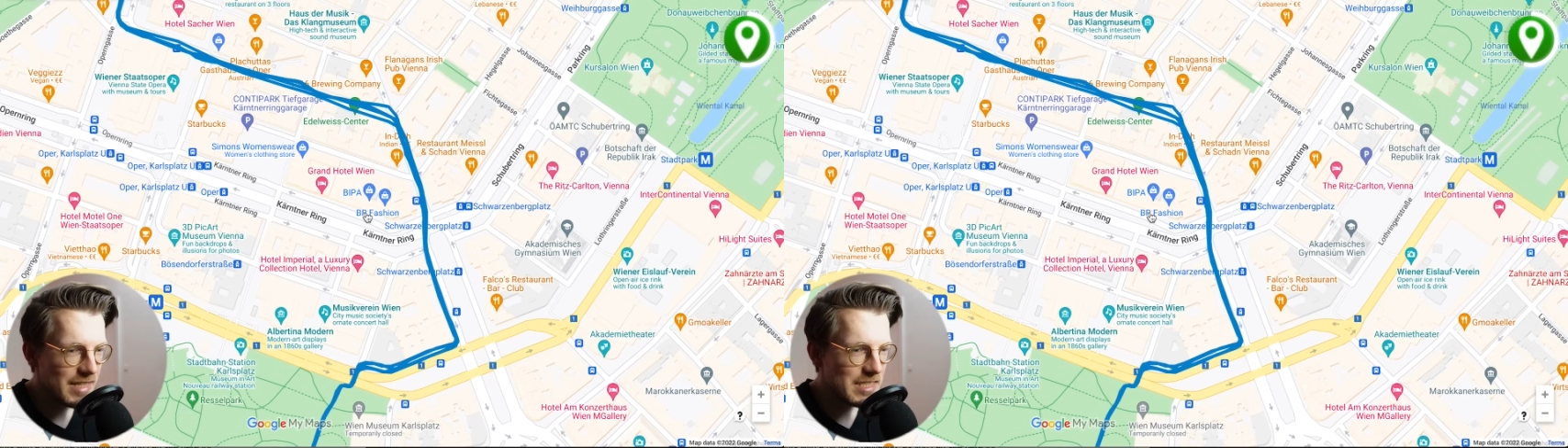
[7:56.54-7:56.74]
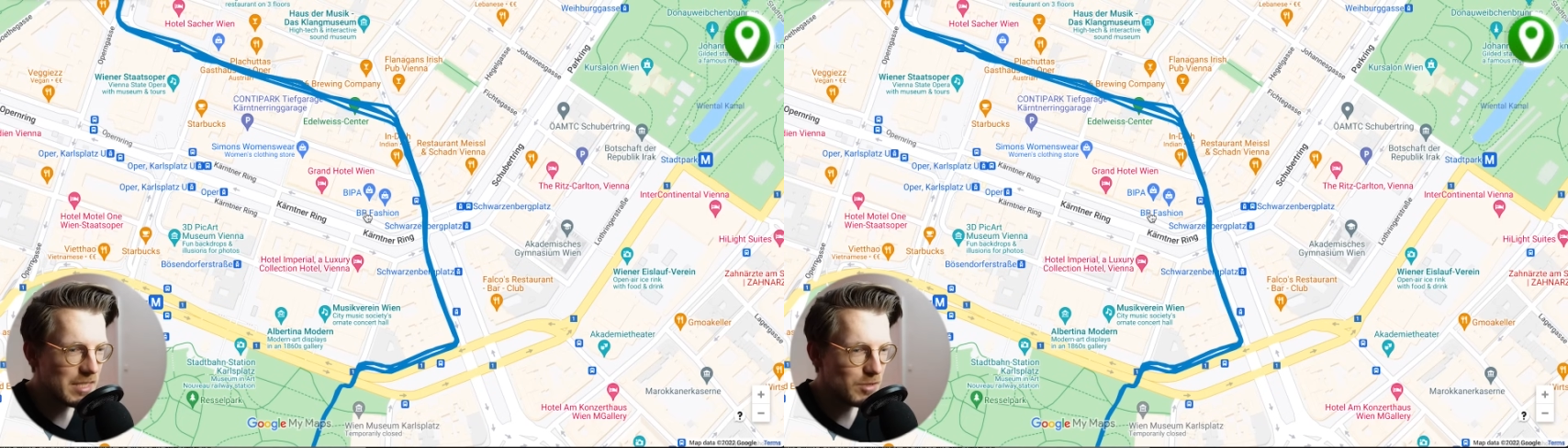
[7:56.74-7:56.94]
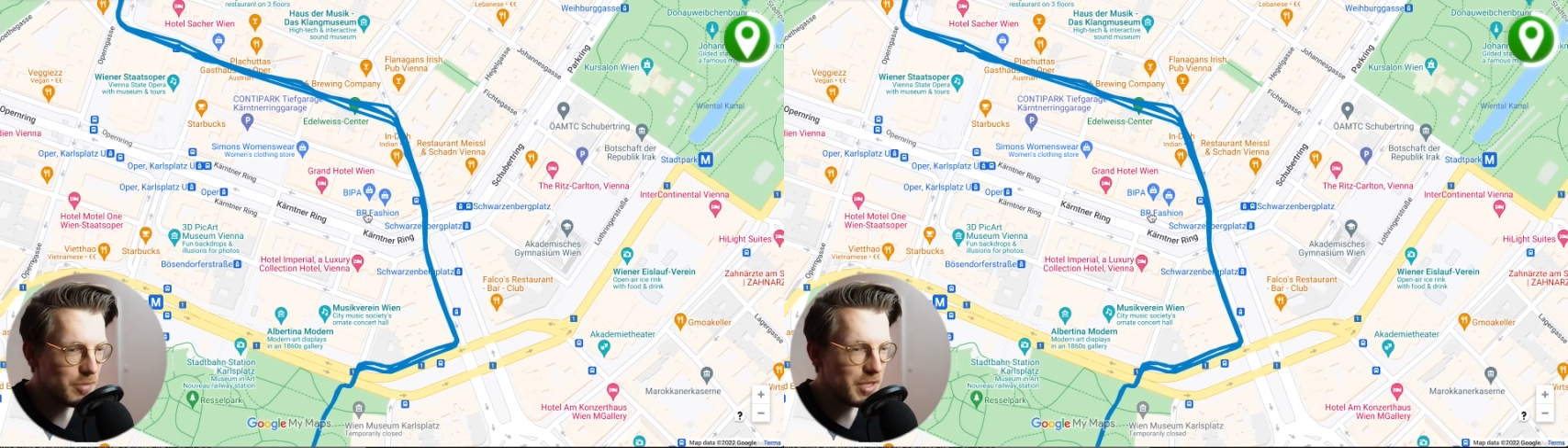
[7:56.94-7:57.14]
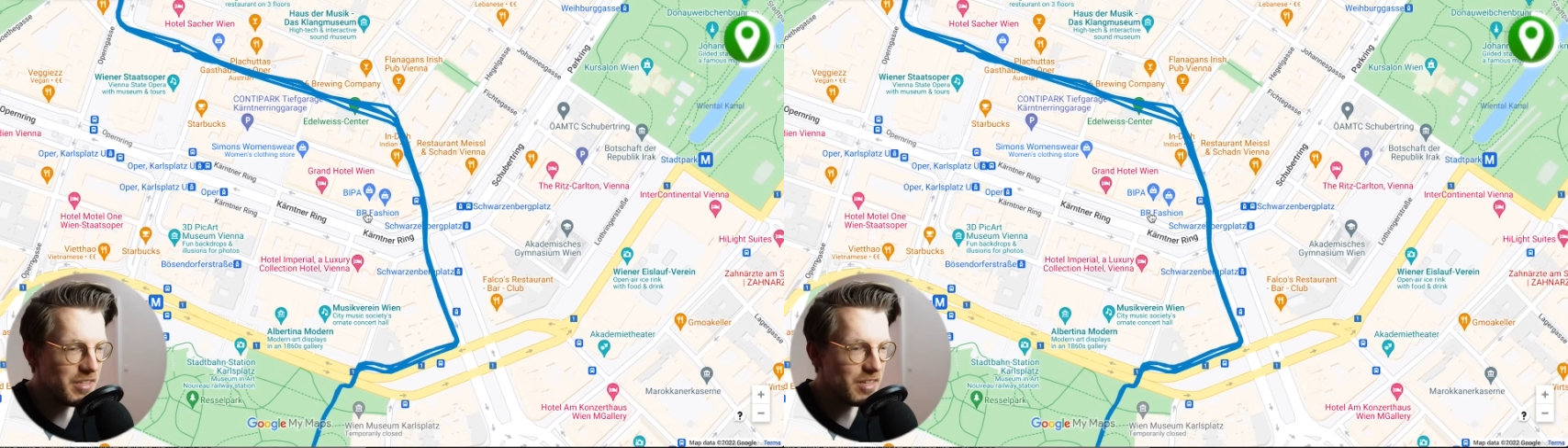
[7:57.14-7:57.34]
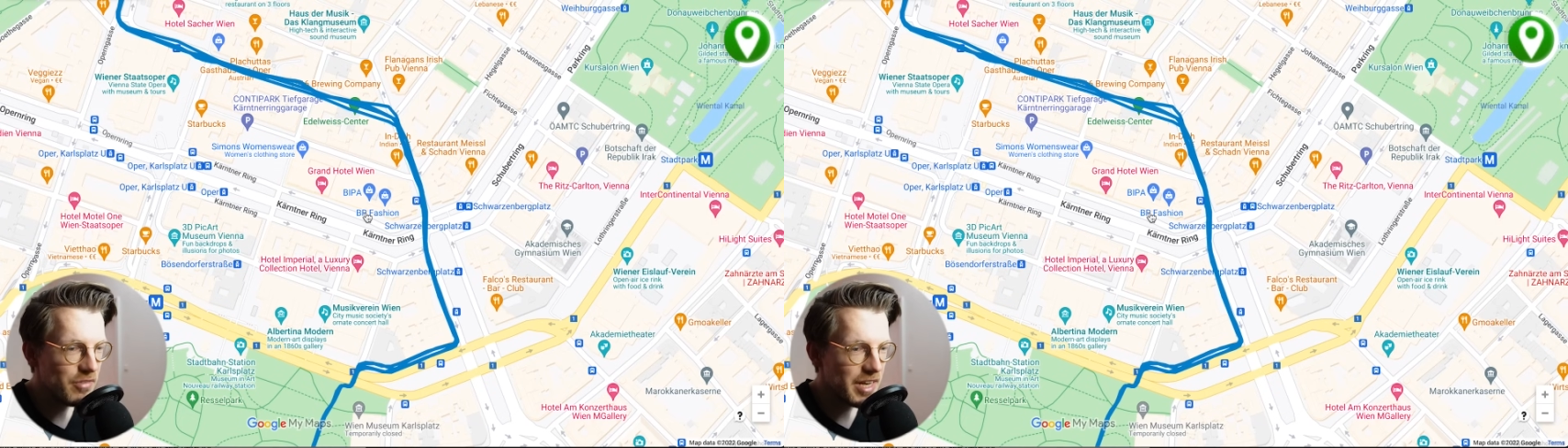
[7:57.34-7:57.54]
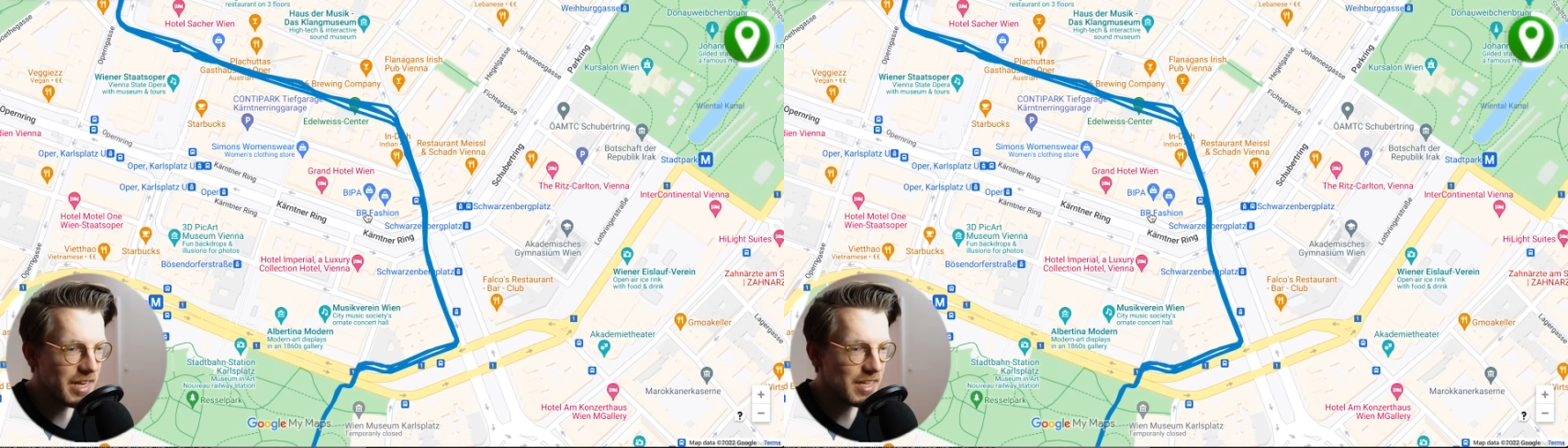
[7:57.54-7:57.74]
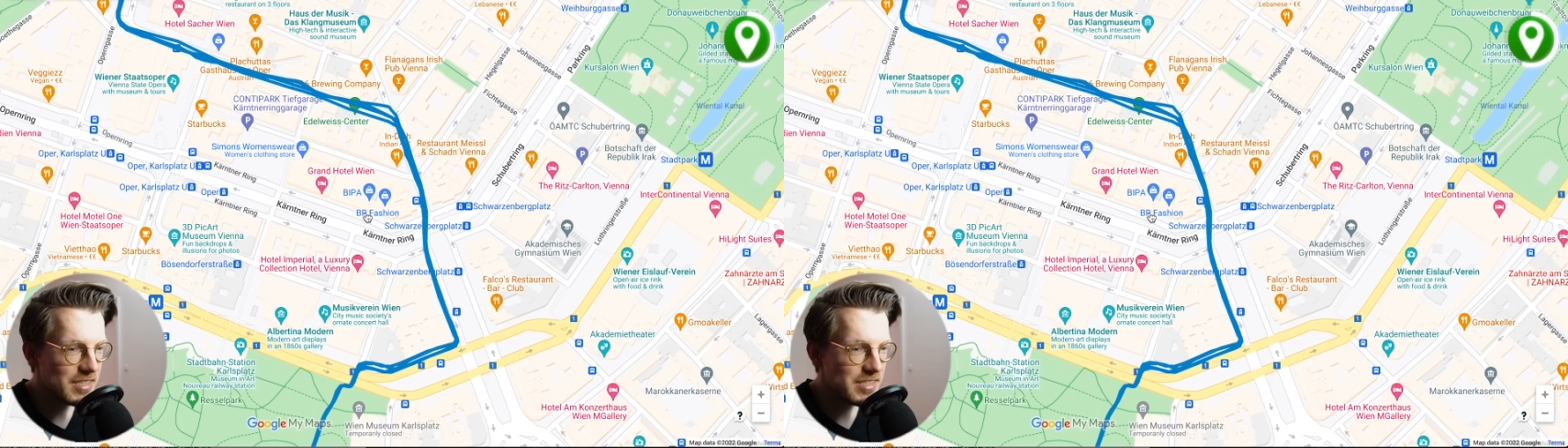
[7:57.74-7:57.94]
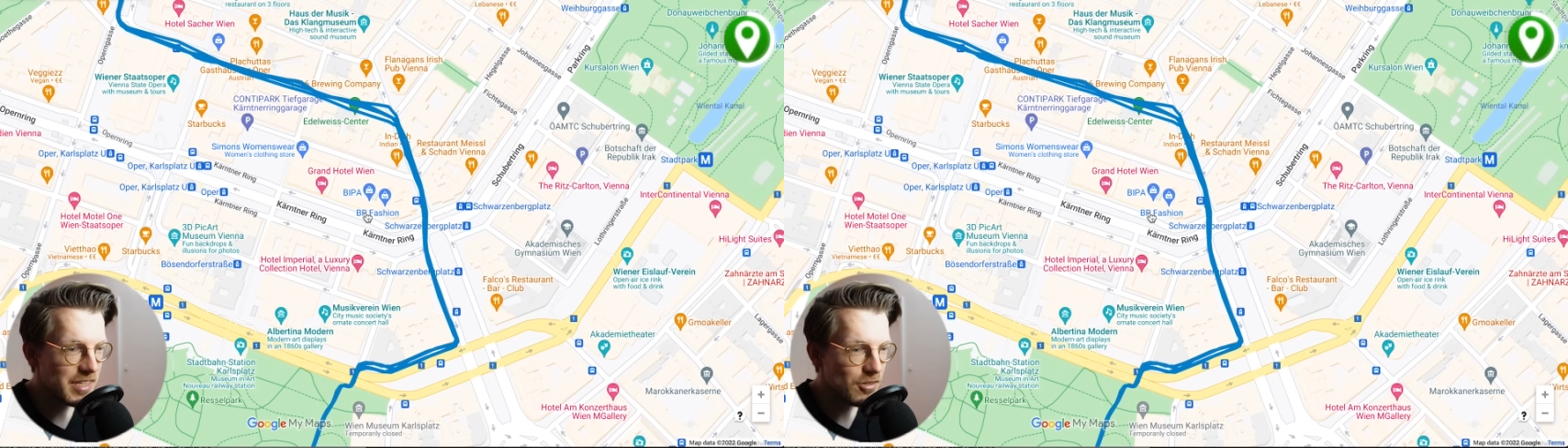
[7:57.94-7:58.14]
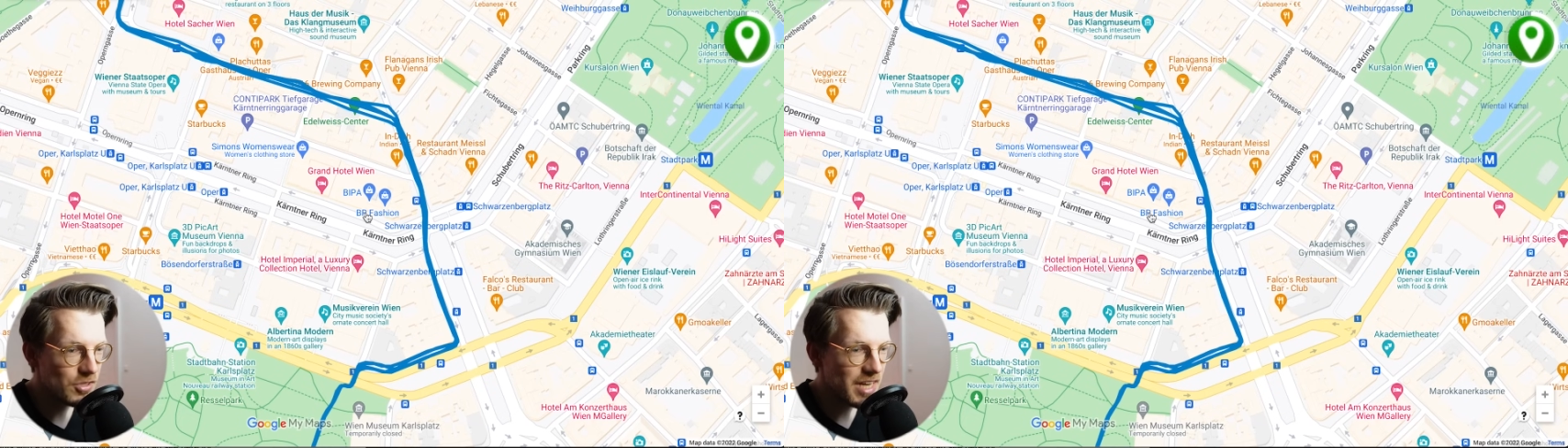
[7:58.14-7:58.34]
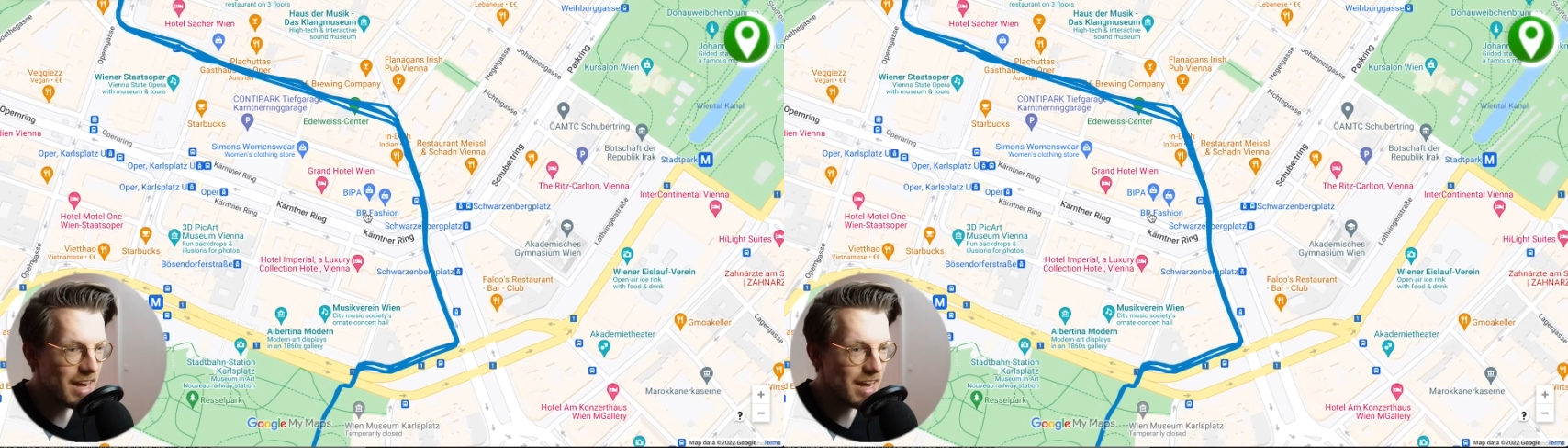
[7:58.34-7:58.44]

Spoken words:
it seems to be deviating its signals